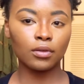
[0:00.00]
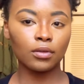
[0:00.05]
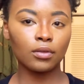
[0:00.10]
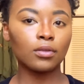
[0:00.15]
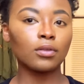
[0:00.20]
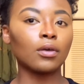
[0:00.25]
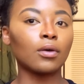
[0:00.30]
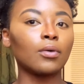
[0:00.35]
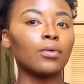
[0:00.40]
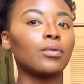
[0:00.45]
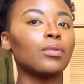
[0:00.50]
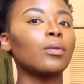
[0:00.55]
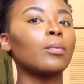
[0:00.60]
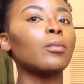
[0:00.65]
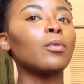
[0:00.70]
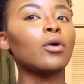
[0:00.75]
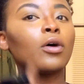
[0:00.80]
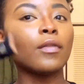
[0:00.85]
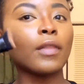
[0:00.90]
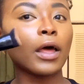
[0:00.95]
So the
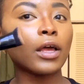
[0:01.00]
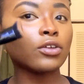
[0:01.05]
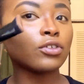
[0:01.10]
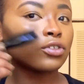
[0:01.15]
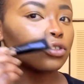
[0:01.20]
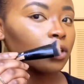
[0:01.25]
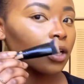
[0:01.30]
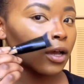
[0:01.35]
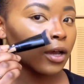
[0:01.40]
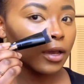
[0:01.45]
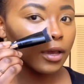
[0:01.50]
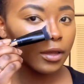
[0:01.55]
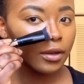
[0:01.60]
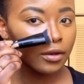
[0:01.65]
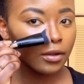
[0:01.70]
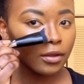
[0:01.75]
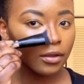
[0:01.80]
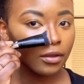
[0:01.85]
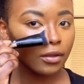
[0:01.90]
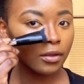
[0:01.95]
more that
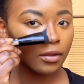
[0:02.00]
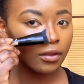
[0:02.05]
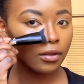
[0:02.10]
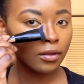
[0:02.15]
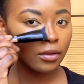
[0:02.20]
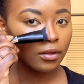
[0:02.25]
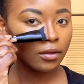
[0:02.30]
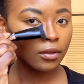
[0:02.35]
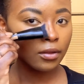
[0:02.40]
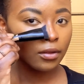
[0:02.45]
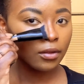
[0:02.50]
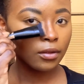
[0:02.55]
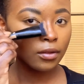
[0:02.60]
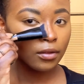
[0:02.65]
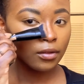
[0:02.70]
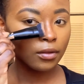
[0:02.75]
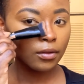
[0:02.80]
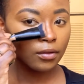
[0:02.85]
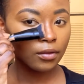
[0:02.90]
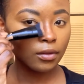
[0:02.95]
shine,
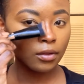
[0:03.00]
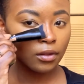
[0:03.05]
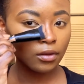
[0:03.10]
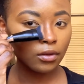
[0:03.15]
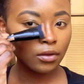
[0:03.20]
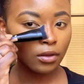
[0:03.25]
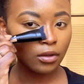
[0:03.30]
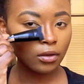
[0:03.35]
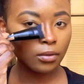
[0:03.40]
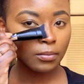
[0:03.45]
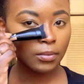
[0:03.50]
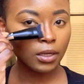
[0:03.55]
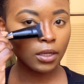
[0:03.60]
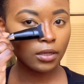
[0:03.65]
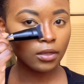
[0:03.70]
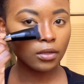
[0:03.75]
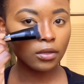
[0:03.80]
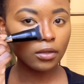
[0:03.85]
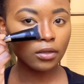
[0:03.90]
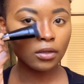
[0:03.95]
then you can
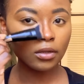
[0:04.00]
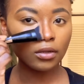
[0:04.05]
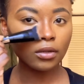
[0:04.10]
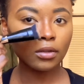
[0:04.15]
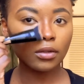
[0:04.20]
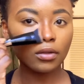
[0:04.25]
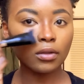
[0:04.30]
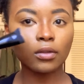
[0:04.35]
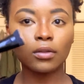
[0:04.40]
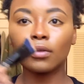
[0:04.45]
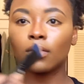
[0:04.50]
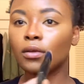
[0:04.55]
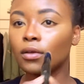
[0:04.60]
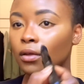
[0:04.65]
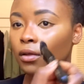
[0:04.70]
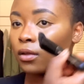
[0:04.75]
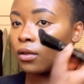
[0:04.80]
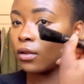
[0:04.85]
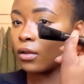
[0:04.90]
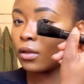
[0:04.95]
blend
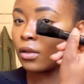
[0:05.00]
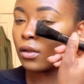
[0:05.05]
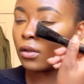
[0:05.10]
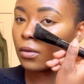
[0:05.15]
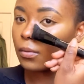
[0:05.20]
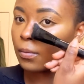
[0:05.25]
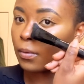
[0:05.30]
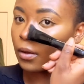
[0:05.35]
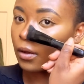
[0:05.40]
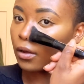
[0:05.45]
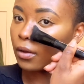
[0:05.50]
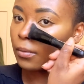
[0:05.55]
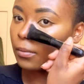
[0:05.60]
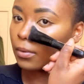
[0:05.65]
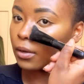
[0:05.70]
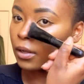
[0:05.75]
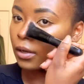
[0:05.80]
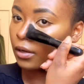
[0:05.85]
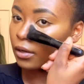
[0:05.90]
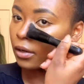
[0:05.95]
this part,
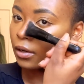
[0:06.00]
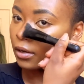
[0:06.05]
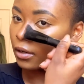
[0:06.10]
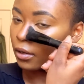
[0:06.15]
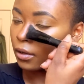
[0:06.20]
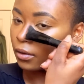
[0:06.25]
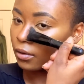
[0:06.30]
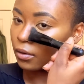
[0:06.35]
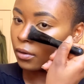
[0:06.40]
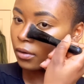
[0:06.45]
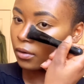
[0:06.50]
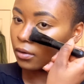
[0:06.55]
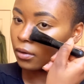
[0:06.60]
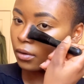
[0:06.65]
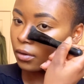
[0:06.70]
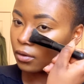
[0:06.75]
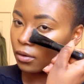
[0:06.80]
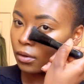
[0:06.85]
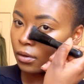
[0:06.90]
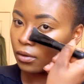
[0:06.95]
blend it
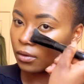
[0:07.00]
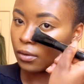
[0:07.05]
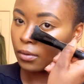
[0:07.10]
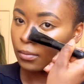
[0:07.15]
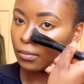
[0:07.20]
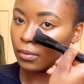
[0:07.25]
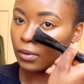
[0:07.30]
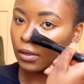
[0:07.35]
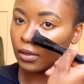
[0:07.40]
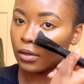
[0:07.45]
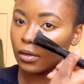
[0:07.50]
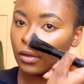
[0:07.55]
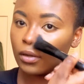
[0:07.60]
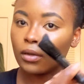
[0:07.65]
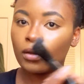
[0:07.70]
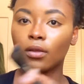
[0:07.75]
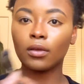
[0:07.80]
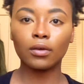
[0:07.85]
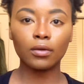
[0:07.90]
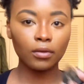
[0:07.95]

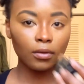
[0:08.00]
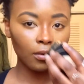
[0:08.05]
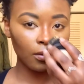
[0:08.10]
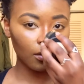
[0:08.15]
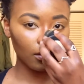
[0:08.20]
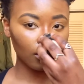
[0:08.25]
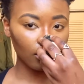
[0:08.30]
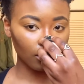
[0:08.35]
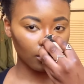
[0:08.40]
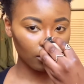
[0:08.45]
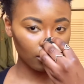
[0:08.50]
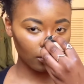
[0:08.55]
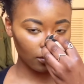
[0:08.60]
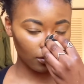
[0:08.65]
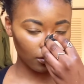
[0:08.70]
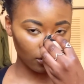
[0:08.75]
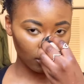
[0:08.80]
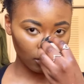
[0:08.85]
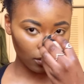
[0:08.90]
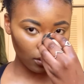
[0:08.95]
down,
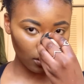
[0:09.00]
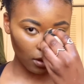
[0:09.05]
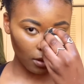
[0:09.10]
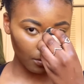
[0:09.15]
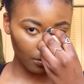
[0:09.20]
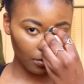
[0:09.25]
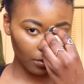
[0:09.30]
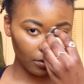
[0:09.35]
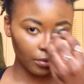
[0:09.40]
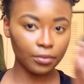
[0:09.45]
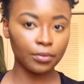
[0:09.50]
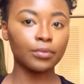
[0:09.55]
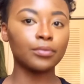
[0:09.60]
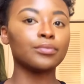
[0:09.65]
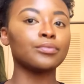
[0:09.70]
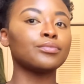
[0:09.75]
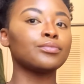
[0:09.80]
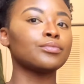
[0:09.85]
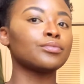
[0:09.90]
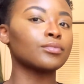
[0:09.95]
conceal up.
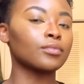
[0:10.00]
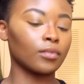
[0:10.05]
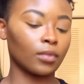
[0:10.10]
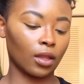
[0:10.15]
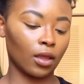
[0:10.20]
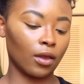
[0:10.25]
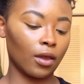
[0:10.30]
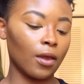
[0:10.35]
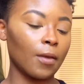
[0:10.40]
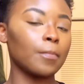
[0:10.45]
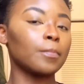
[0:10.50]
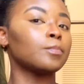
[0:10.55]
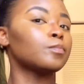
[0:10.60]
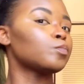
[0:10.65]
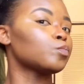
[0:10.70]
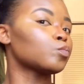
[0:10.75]
Okay.